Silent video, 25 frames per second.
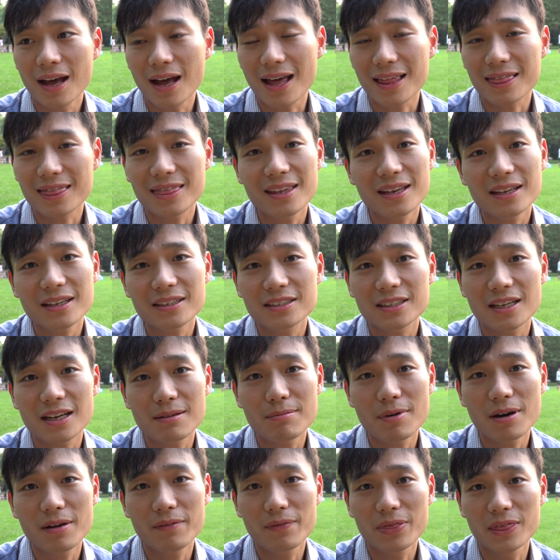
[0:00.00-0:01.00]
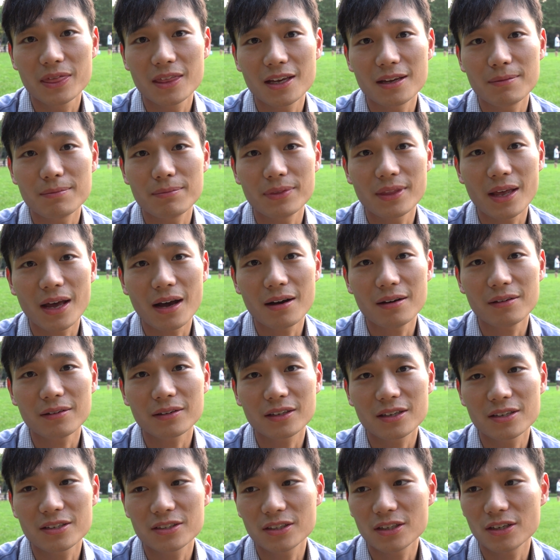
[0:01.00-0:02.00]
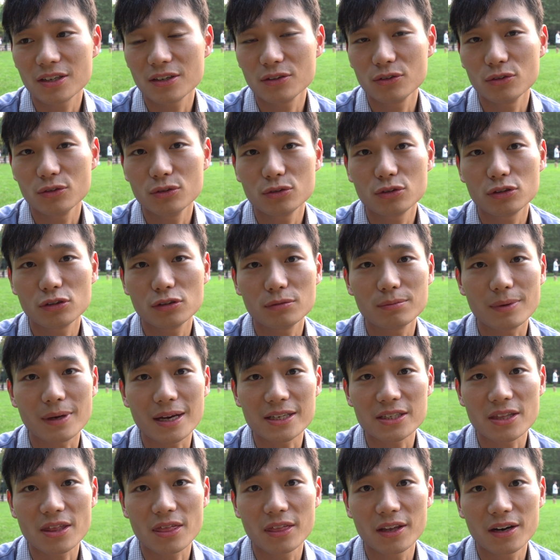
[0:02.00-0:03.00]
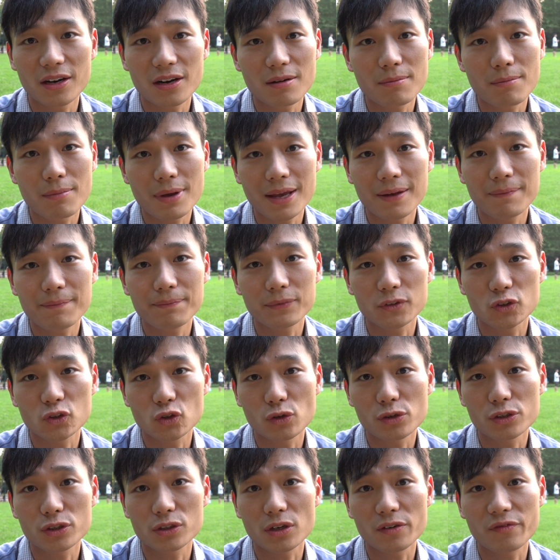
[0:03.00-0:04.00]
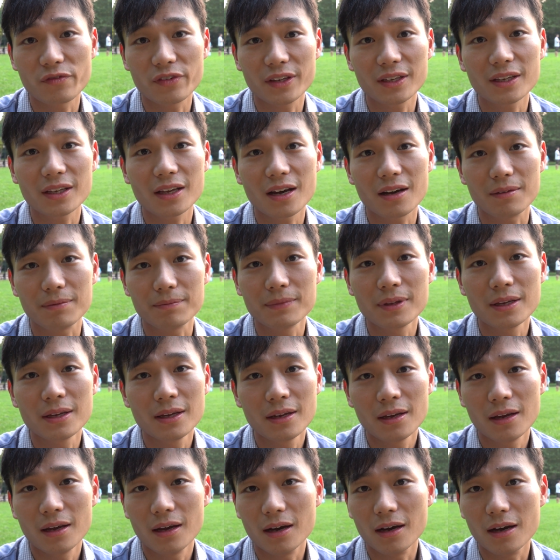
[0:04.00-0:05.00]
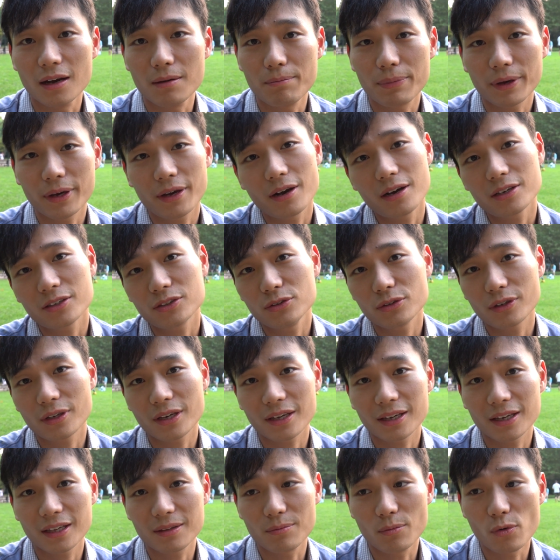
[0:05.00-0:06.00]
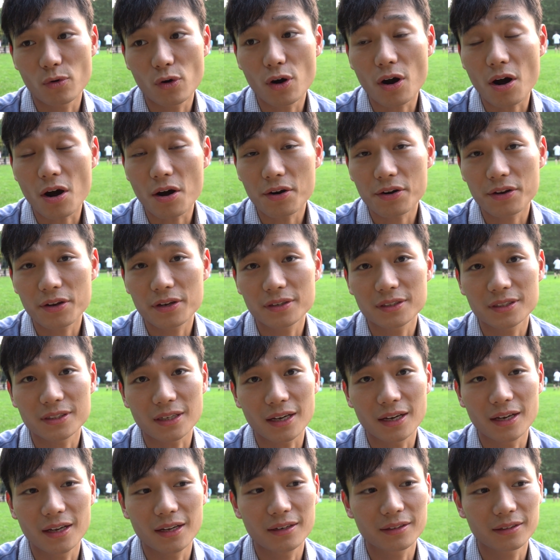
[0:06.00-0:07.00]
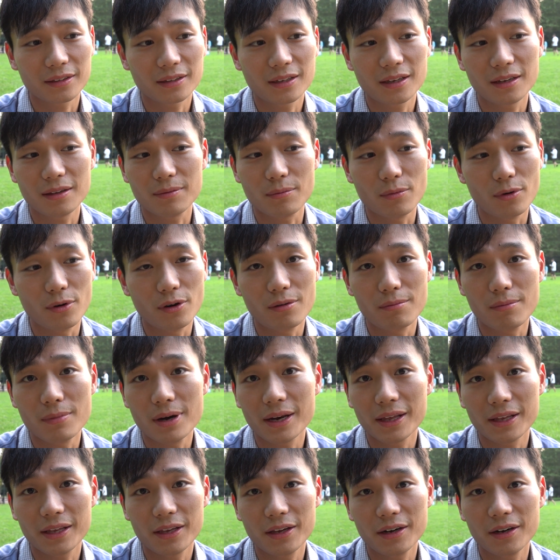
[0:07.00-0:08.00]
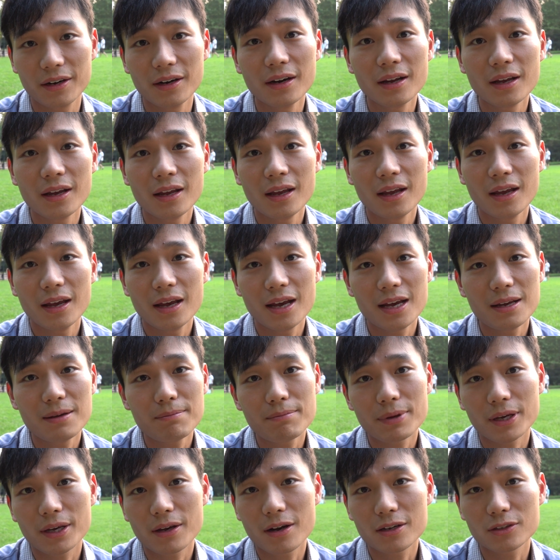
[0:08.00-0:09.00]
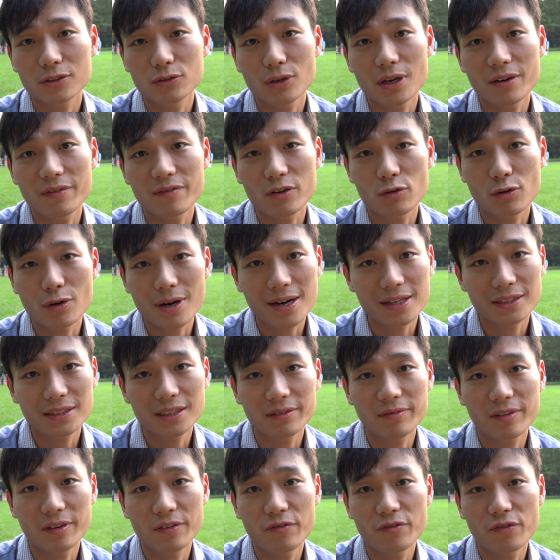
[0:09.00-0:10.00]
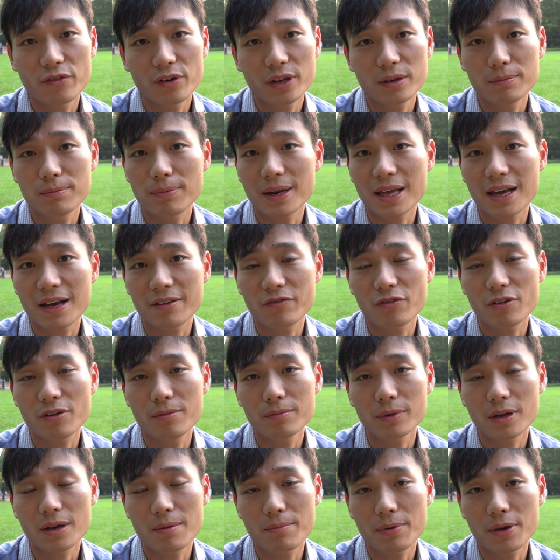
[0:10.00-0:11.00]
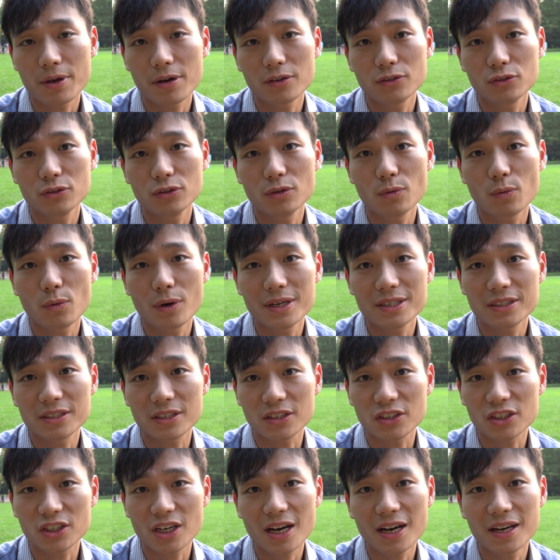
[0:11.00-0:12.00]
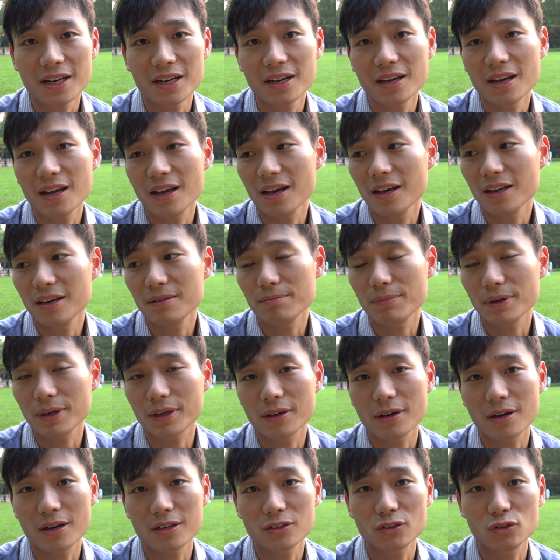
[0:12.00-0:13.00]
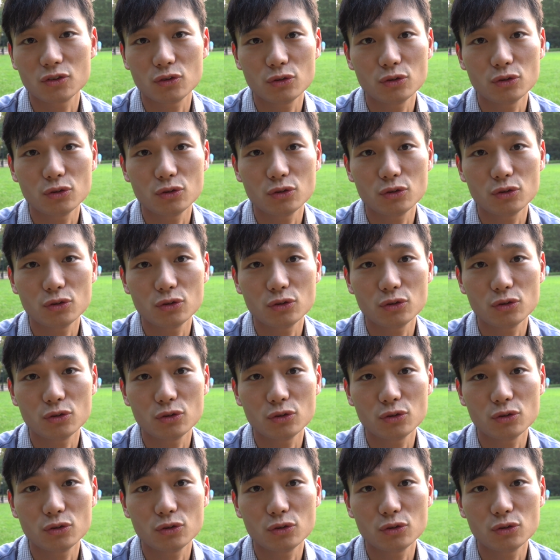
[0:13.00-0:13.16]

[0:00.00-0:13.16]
I think some of them now consider YouTube as their main source of income uh, because you can get more audience and get more money here and because you have a relatively free platform compared to the ones in China and because